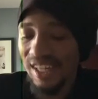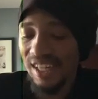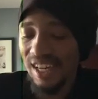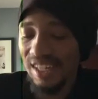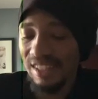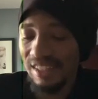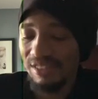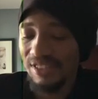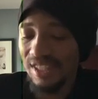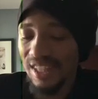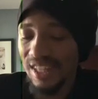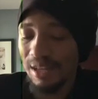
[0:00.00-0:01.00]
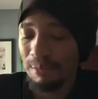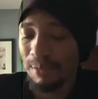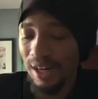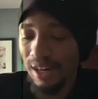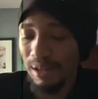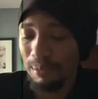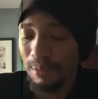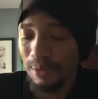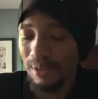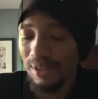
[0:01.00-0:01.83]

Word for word: can I lift them up?